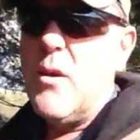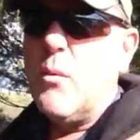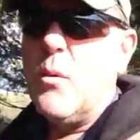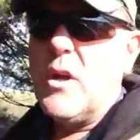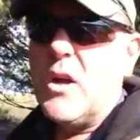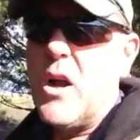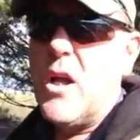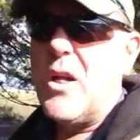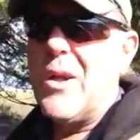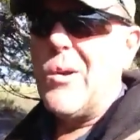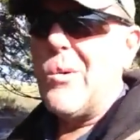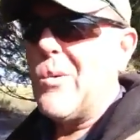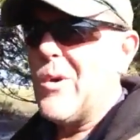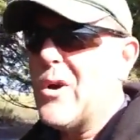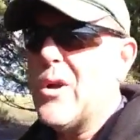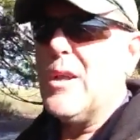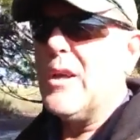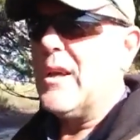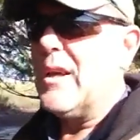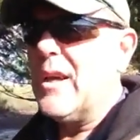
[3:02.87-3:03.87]
We call it a
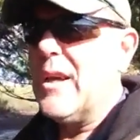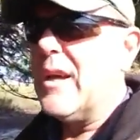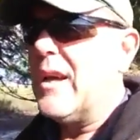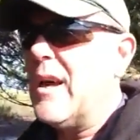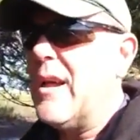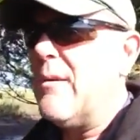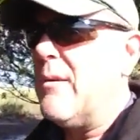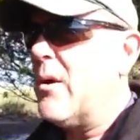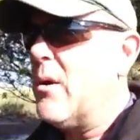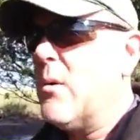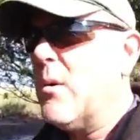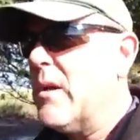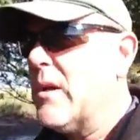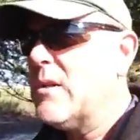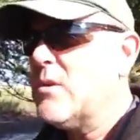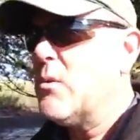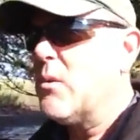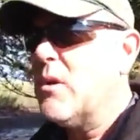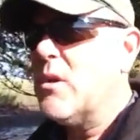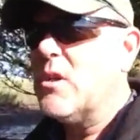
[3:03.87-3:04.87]
whirly gig. I don't know what
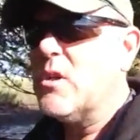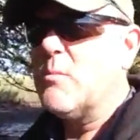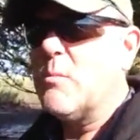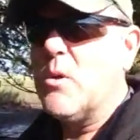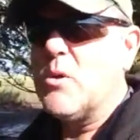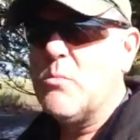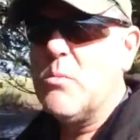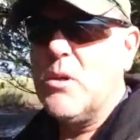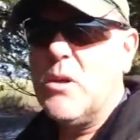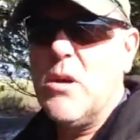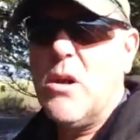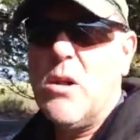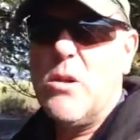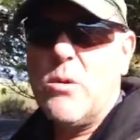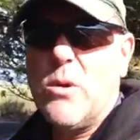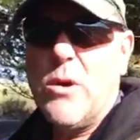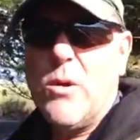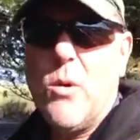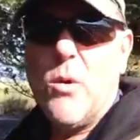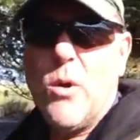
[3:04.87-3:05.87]
it's really supposed to be called,
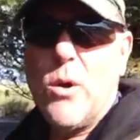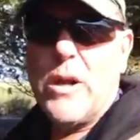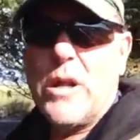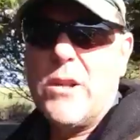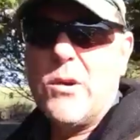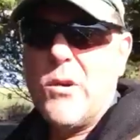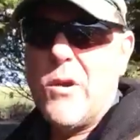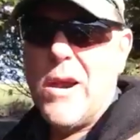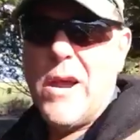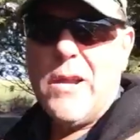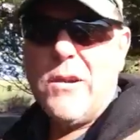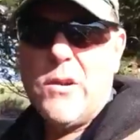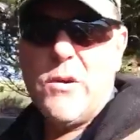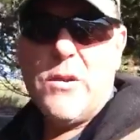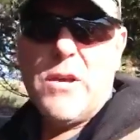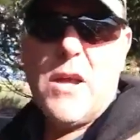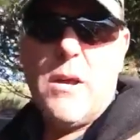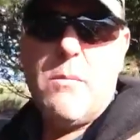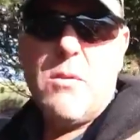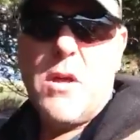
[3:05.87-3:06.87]
or an organ grinder
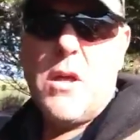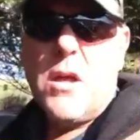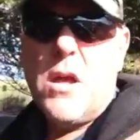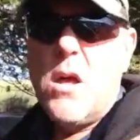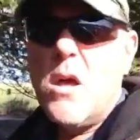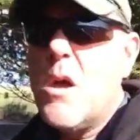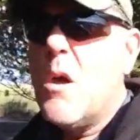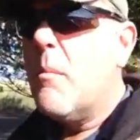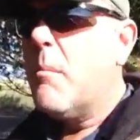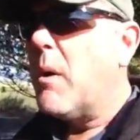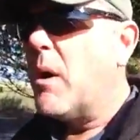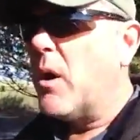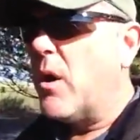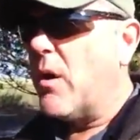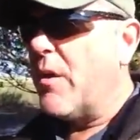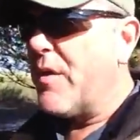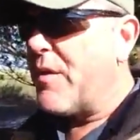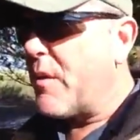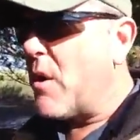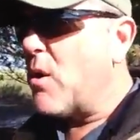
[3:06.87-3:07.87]
type thing. But
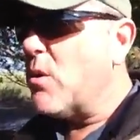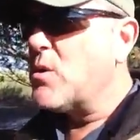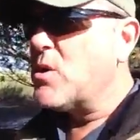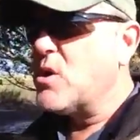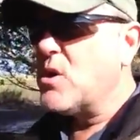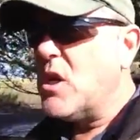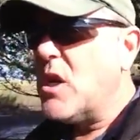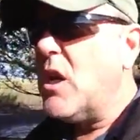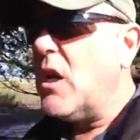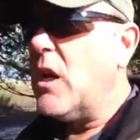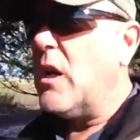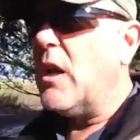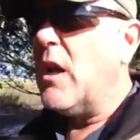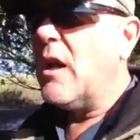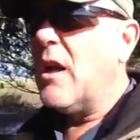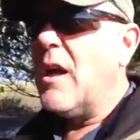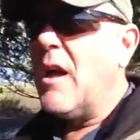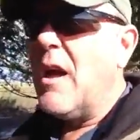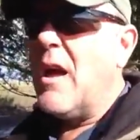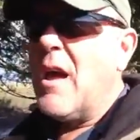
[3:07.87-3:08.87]
it'll throw seed.
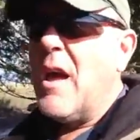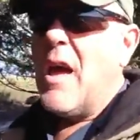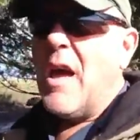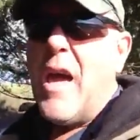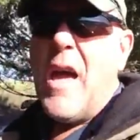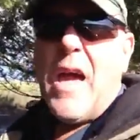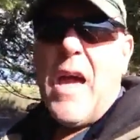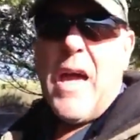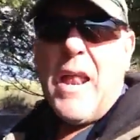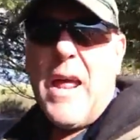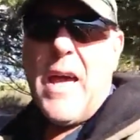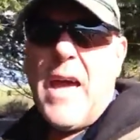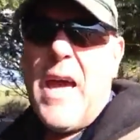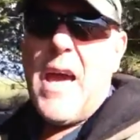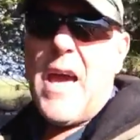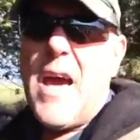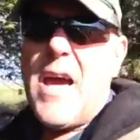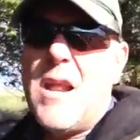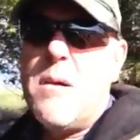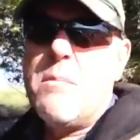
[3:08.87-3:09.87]
And I
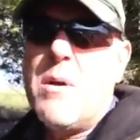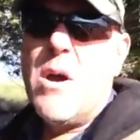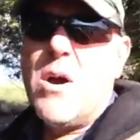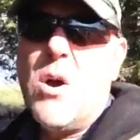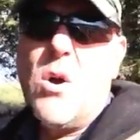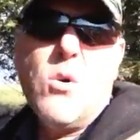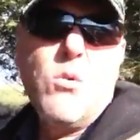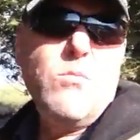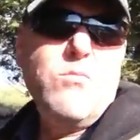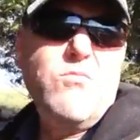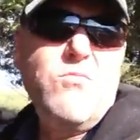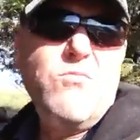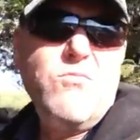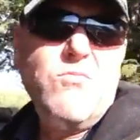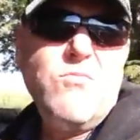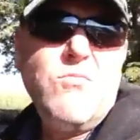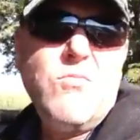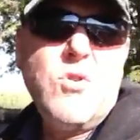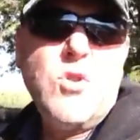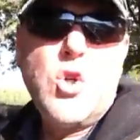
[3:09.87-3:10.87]
had about
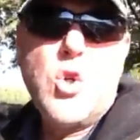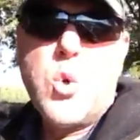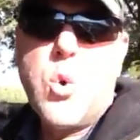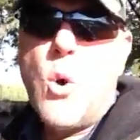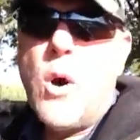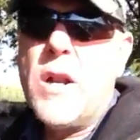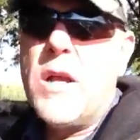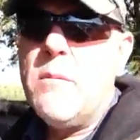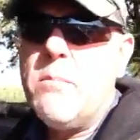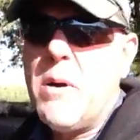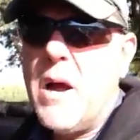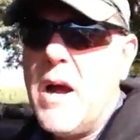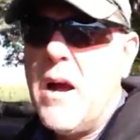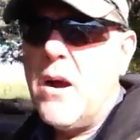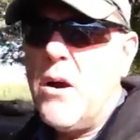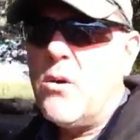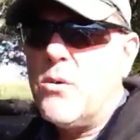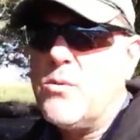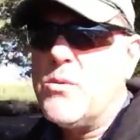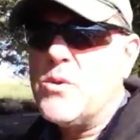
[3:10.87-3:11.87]
20
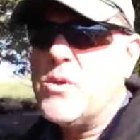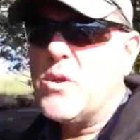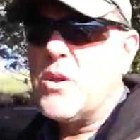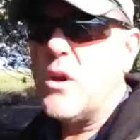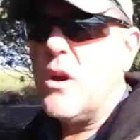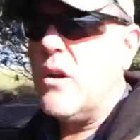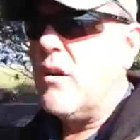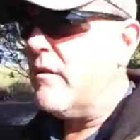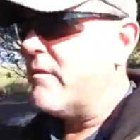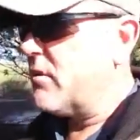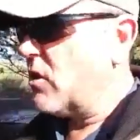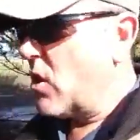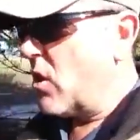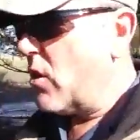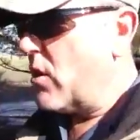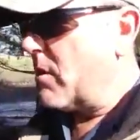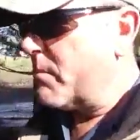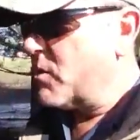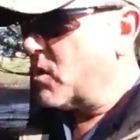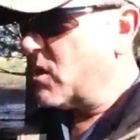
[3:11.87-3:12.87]
pounds of
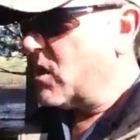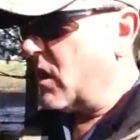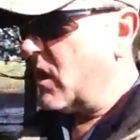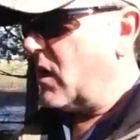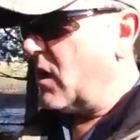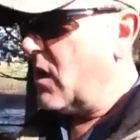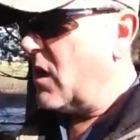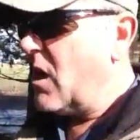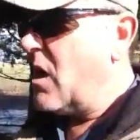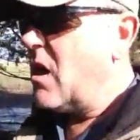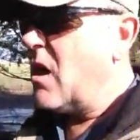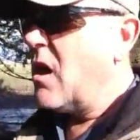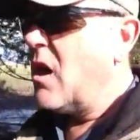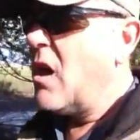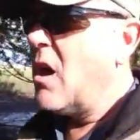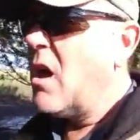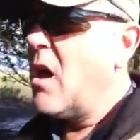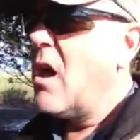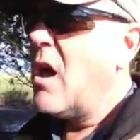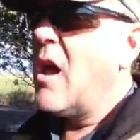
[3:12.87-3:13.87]
turnip seed.
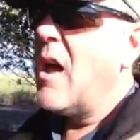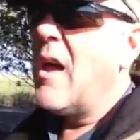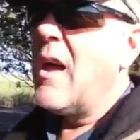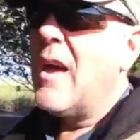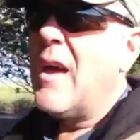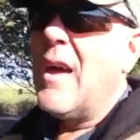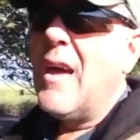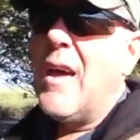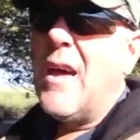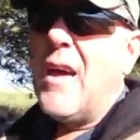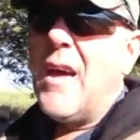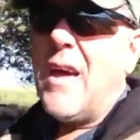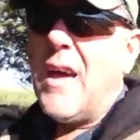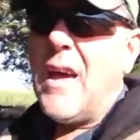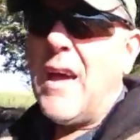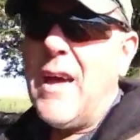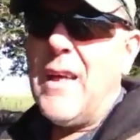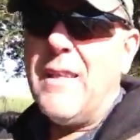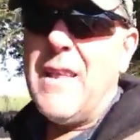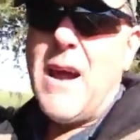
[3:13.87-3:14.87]

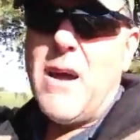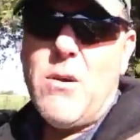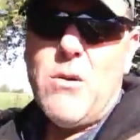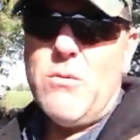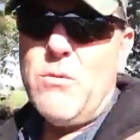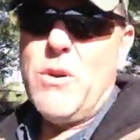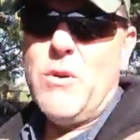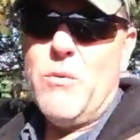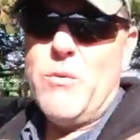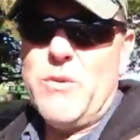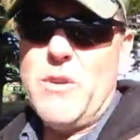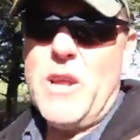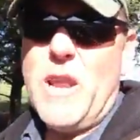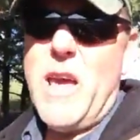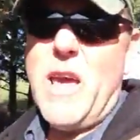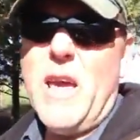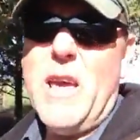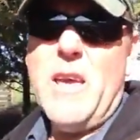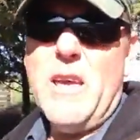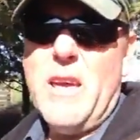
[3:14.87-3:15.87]
And now,
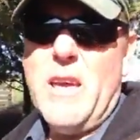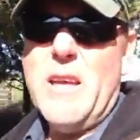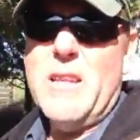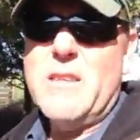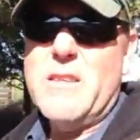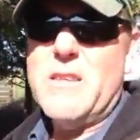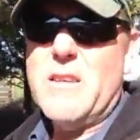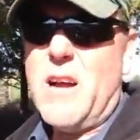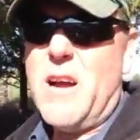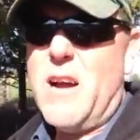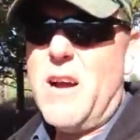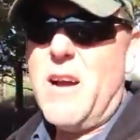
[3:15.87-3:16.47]
today, it's